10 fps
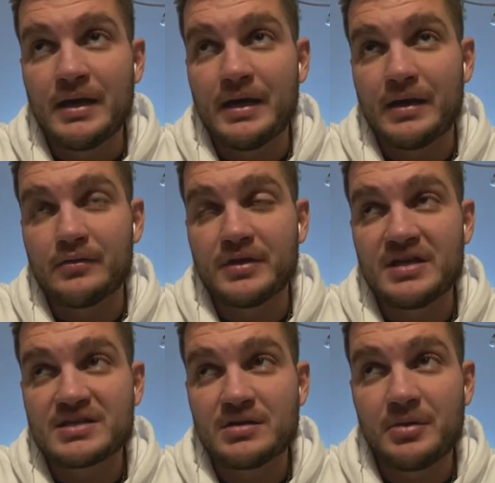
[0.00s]
I don't think
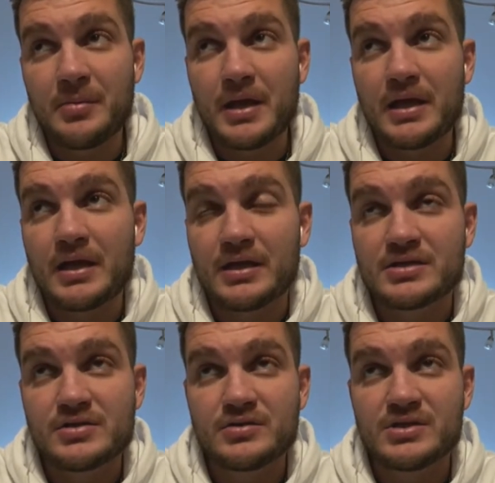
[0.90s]
he's going to be making any
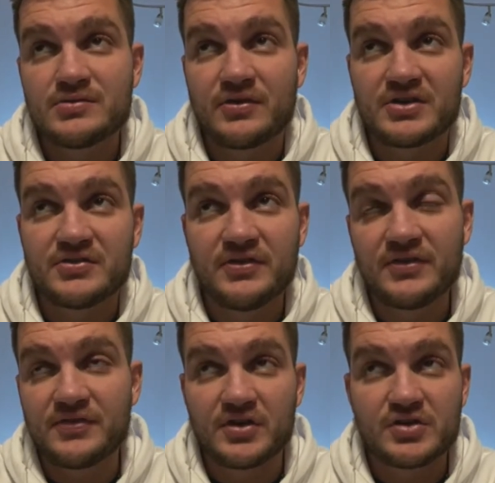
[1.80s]
excuses for his foot,
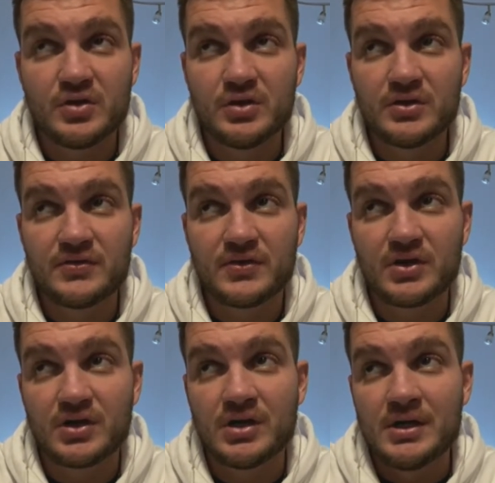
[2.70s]
for his shoulder,
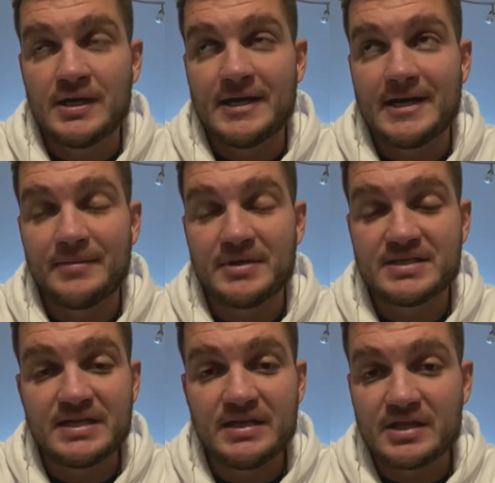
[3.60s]
for his
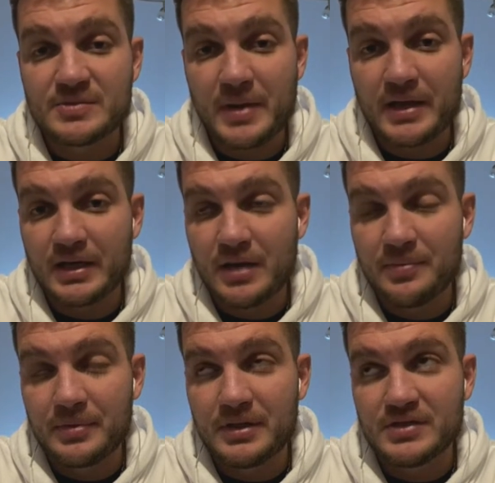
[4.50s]
knee that's banged up.
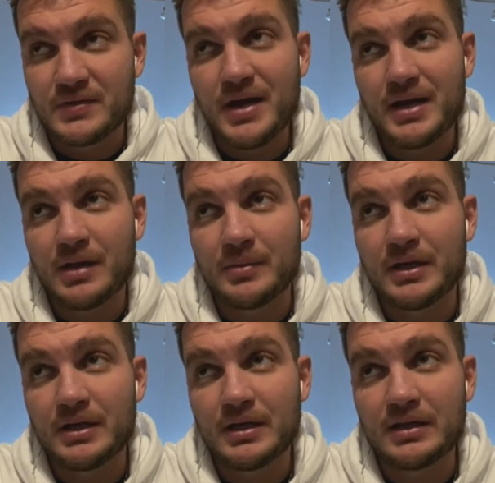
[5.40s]
He's right. I
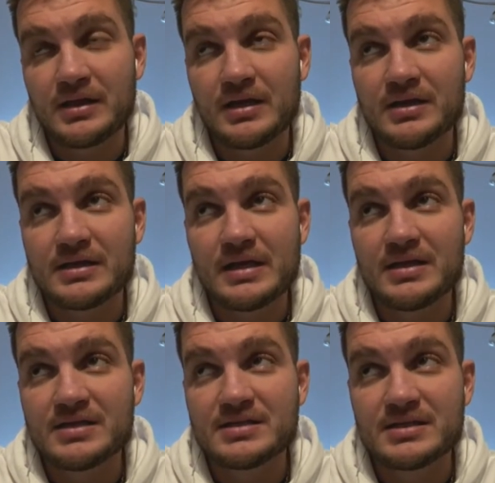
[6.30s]
mean, at the end of the day,
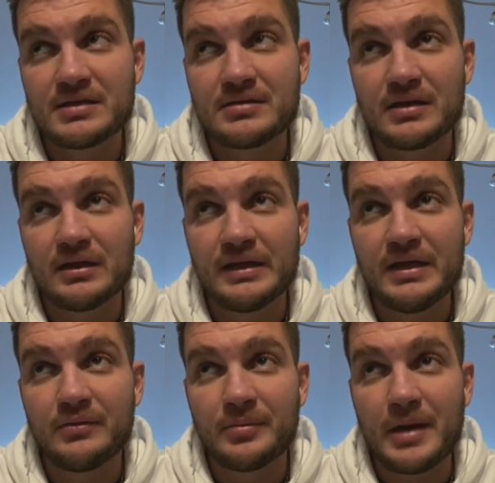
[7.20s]
this is a
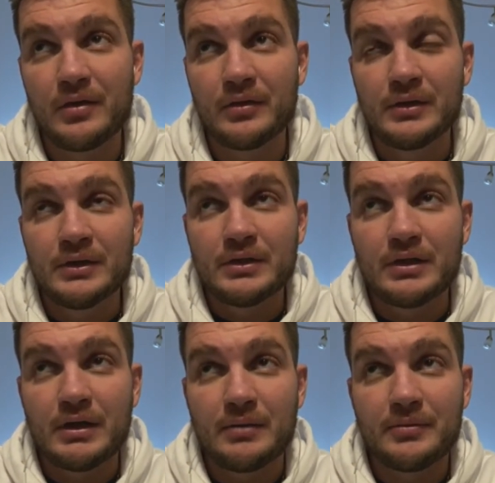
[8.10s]
league about
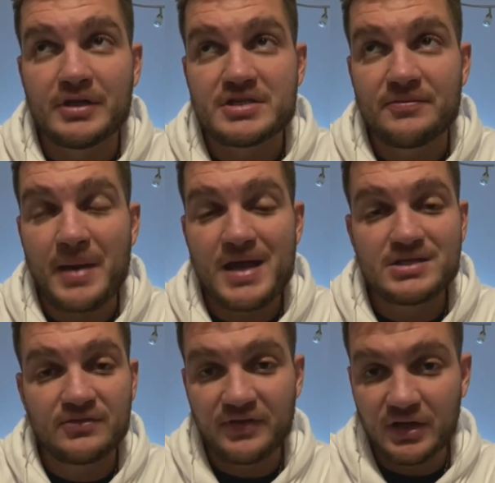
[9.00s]
it's a pass
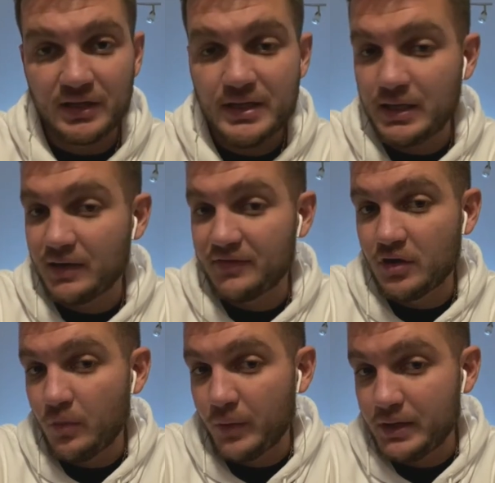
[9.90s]
or fail league. And if you
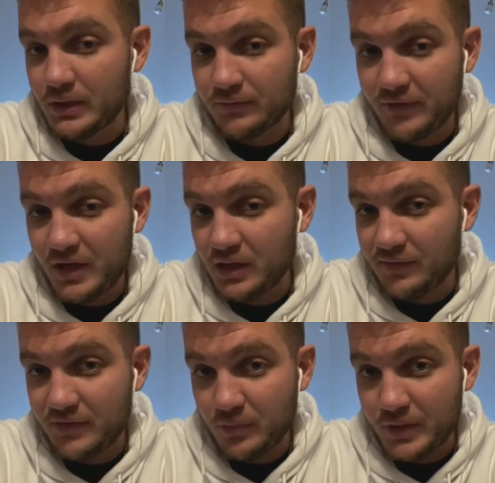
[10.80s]
don't win, you'll fail. And
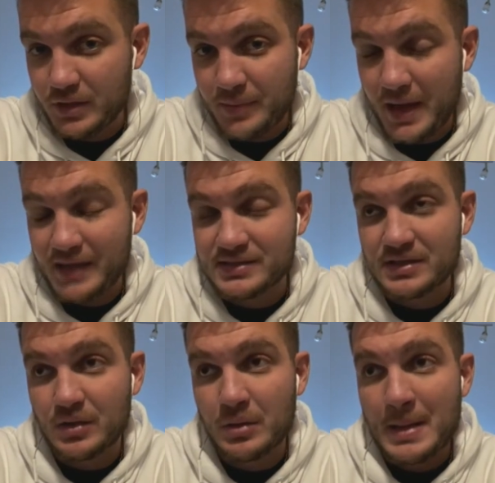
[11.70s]
if you win, you pass.
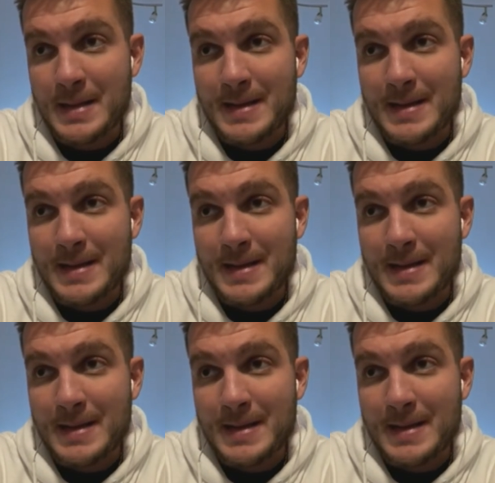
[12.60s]
So